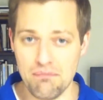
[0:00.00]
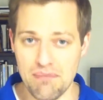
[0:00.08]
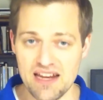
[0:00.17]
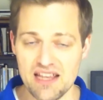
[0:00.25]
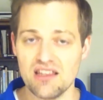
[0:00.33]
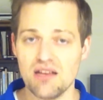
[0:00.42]

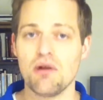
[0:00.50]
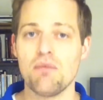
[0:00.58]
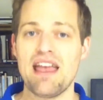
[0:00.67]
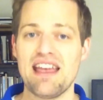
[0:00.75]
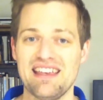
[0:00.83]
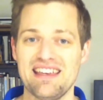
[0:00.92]
many of them
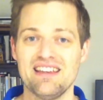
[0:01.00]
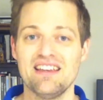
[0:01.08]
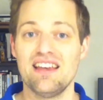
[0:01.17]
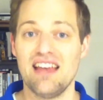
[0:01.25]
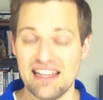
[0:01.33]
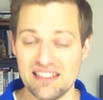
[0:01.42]
are making
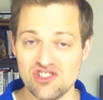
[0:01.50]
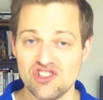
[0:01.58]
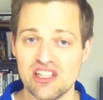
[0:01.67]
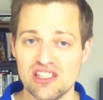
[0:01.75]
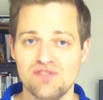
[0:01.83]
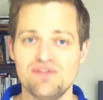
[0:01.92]
a
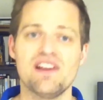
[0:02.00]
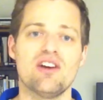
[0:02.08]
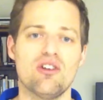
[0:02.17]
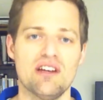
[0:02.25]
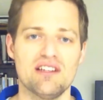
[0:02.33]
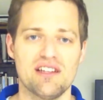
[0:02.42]

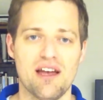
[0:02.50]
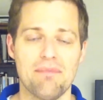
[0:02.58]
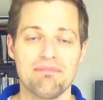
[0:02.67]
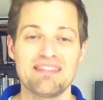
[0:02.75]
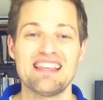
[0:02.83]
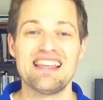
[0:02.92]
six-figure income.